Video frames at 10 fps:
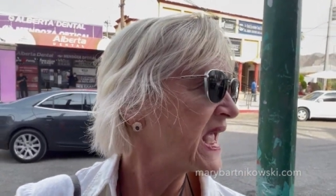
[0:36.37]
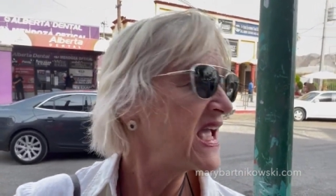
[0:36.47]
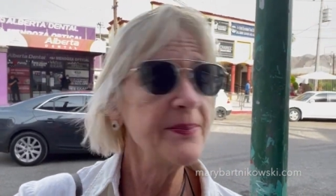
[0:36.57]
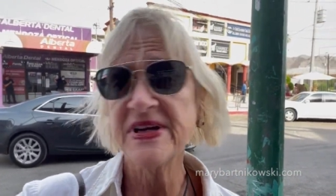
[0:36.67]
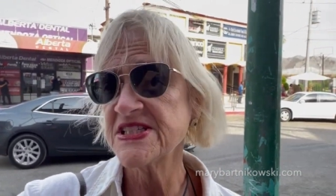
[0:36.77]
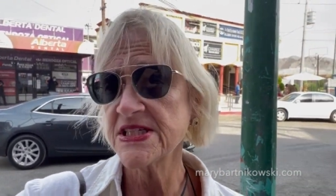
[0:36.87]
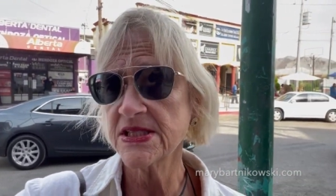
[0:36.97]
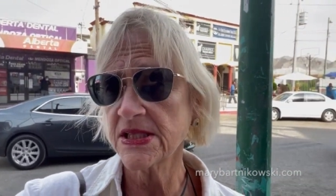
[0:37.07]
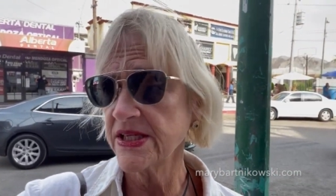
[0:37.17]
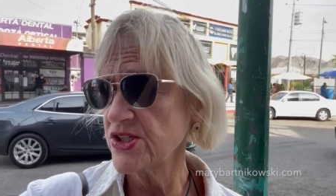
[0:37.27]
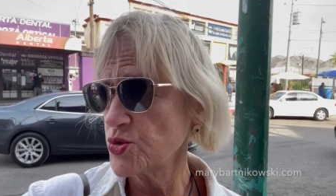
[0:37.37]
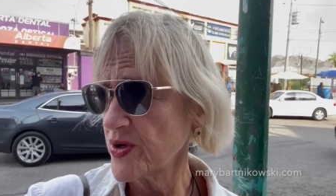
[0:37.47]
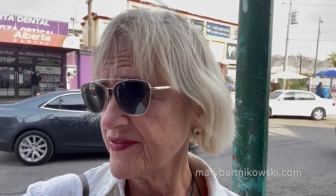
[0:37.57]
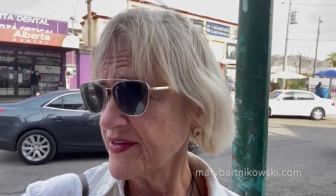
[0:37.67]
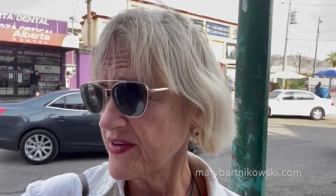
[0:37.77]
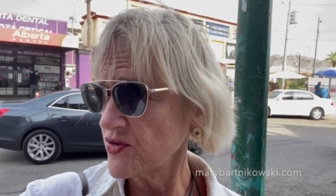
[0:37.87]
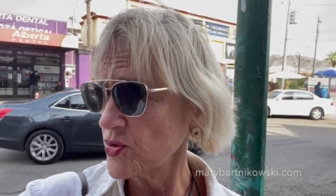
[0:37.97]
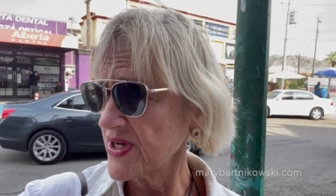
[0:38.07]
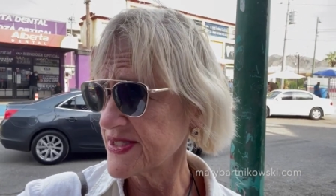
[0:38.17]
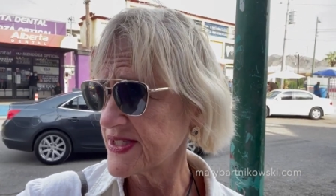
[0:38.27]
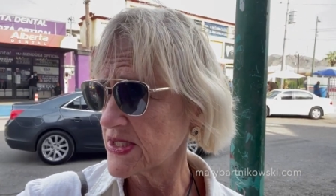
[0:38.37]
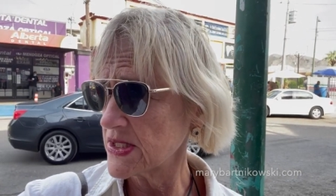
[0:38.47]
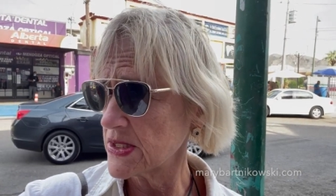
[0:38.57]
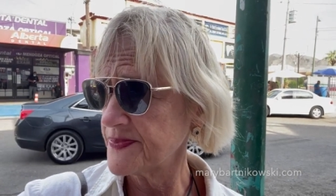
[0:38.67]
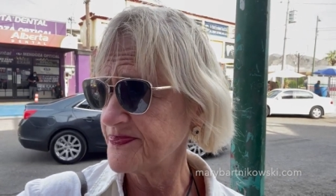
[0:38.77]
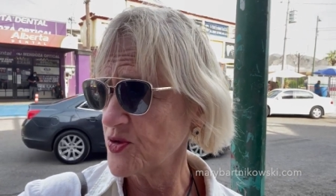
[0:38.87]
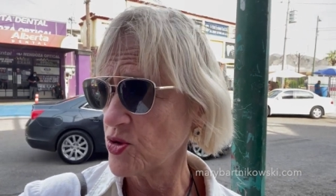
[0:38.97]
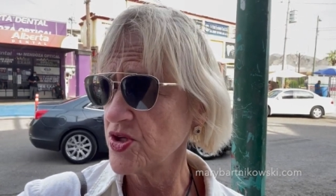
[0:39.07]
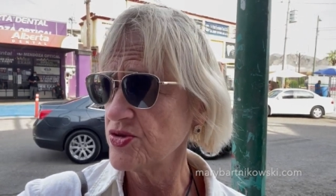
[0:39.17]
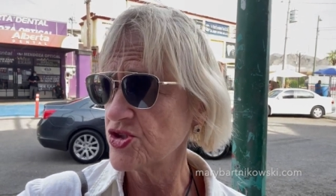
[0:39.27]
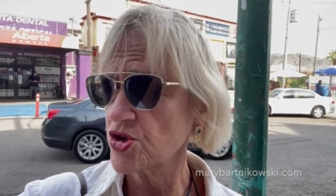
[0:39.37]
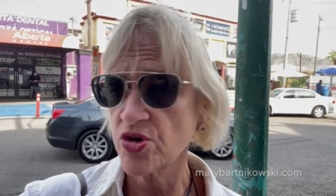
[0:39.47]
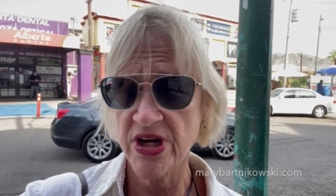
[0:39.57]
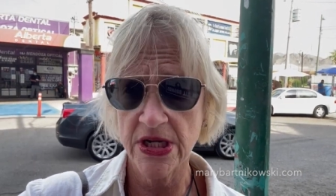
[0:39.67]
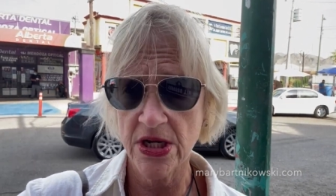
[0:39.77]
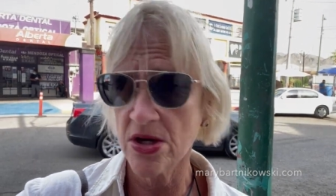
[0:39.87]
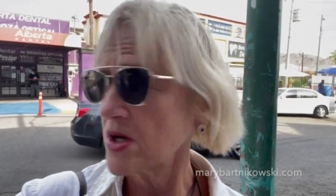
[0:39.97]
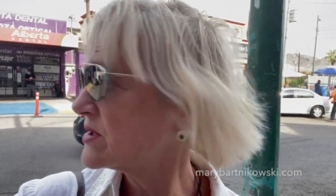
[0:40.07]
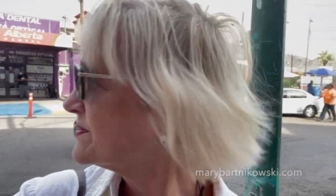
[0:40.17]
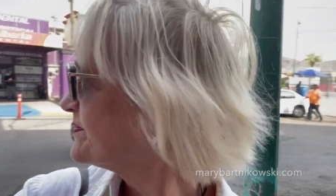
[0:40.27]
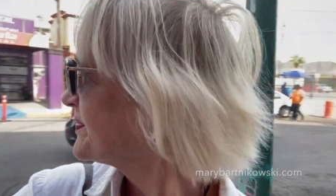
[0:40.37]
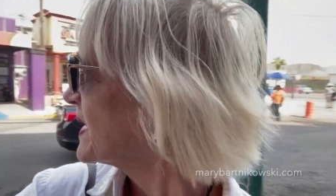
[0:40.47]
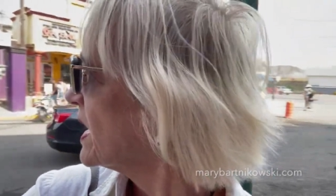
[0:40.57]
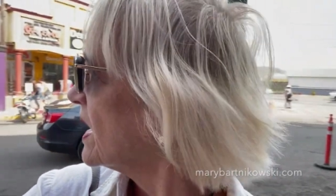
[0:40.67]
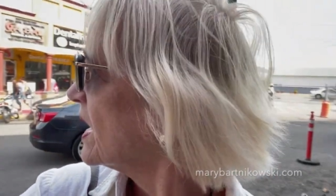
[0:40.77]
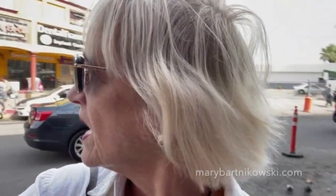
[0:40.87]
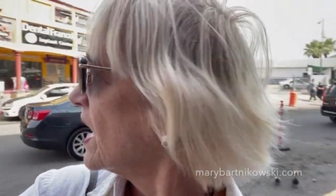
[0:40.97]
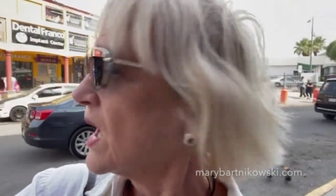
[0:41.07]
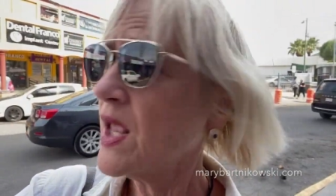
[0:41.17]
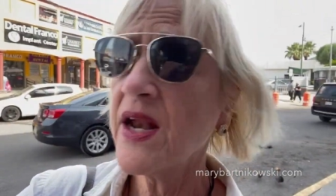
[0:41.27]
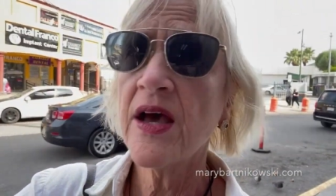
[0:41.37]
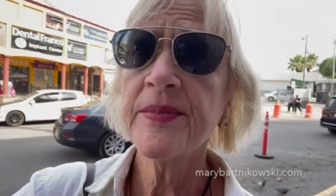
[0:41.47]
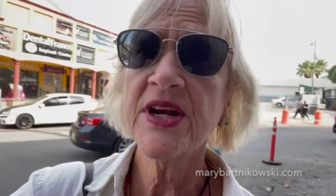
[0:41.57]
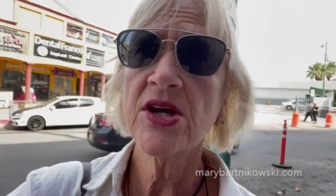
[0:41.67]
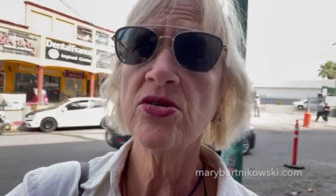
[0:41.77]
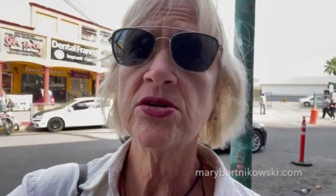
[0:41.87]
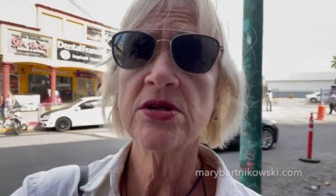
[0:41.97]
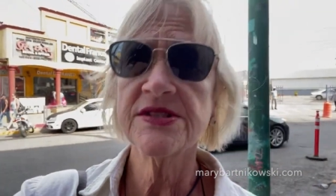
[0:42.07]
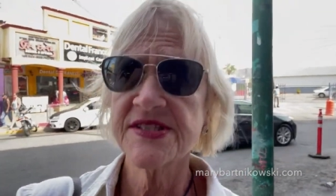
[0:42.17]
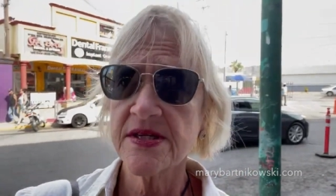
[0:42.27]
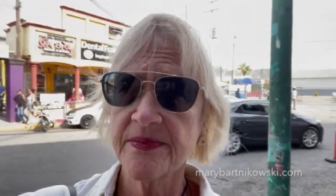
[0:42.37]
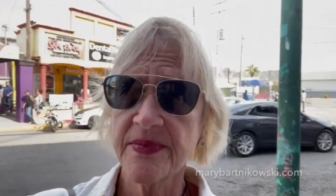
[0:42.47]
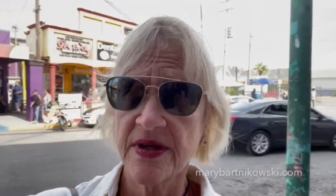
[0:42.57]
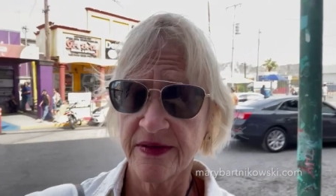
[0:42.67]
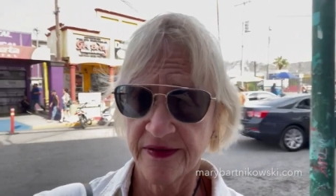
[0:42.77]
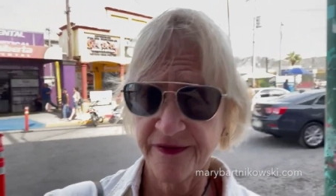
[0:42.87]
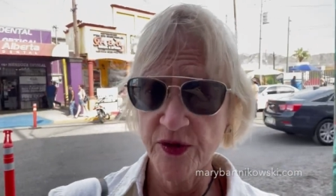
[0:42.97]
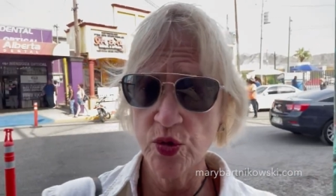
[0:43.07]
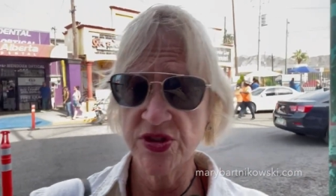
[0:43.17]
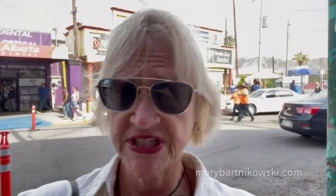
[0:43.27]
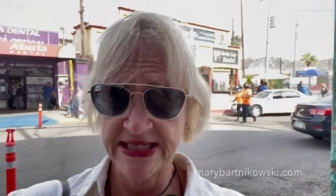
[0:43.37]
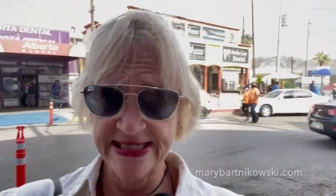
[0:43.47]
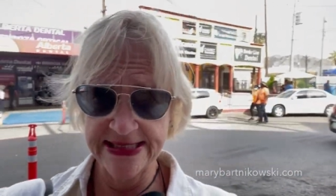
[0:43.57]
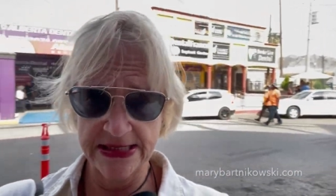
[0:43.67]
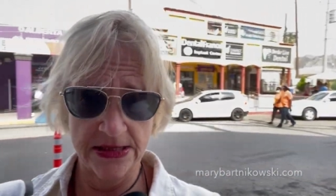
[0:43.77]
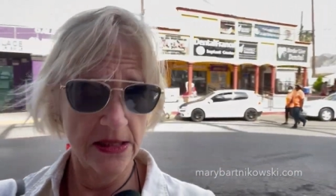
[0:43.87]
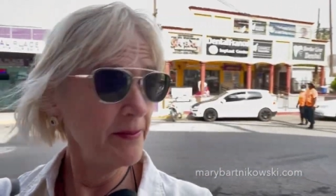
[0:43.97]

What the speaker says: Had my teeth cleaned, $25. You can use your credit card. And now I'm gonna go look at some food to eat.